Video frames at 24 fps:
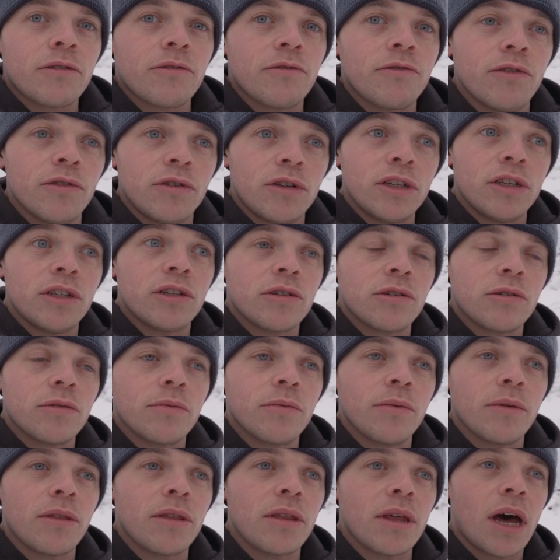footage
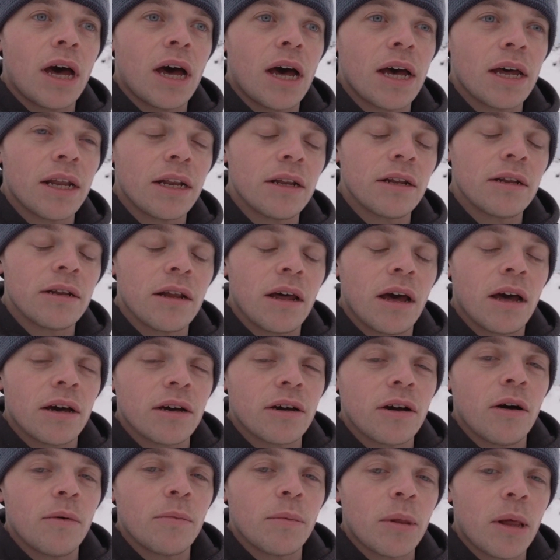with that and a
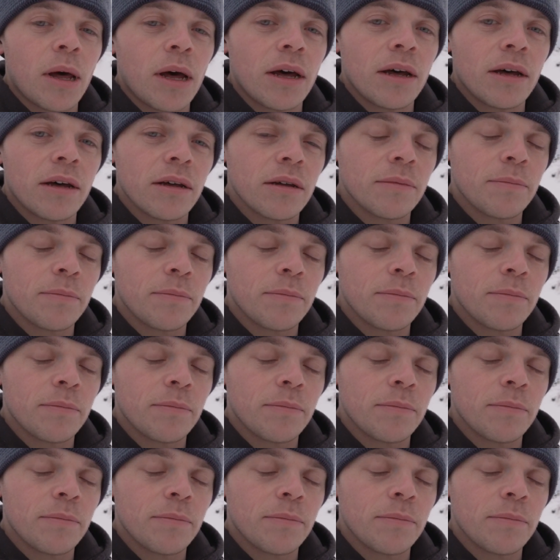couple of